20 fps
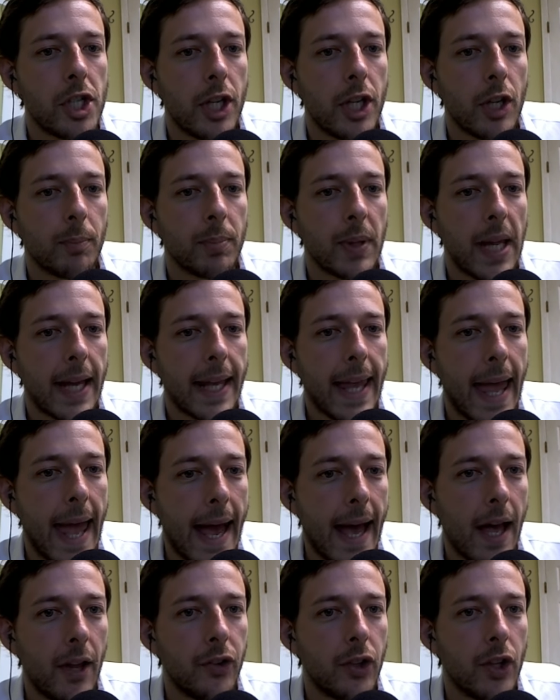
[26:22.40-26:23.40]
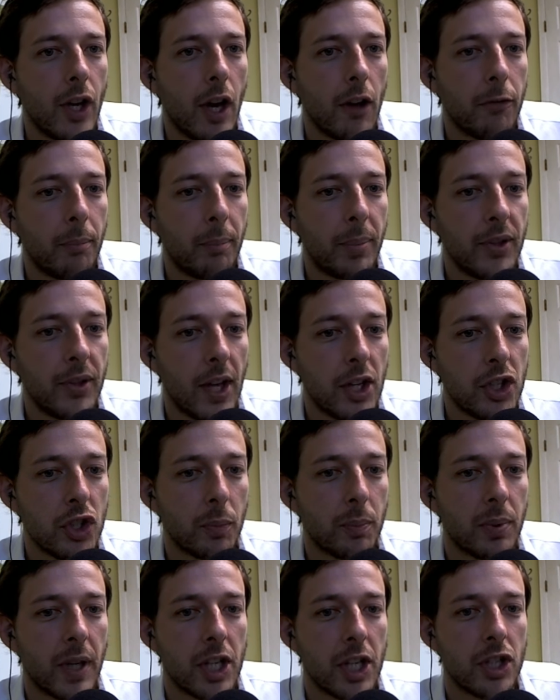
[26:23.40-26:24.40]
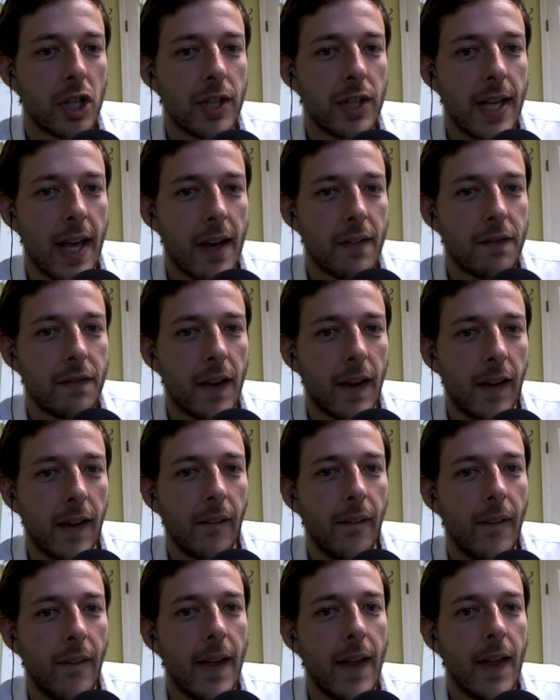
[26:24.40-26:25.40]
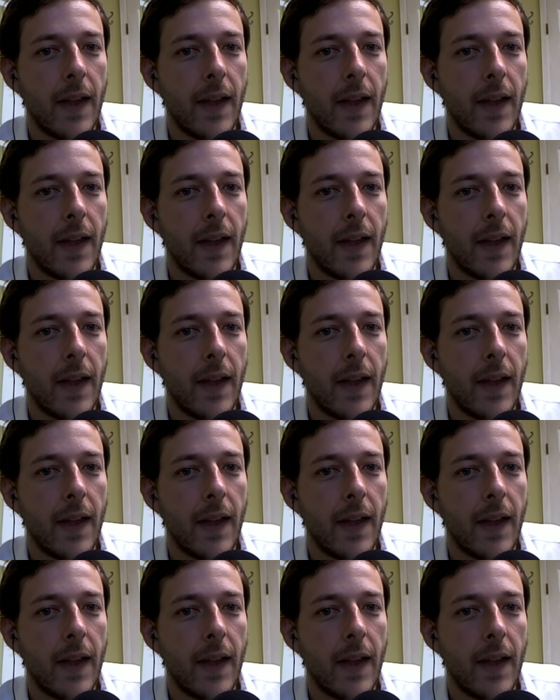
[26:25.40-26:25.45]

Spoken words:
black has enough potential pressure on the f-file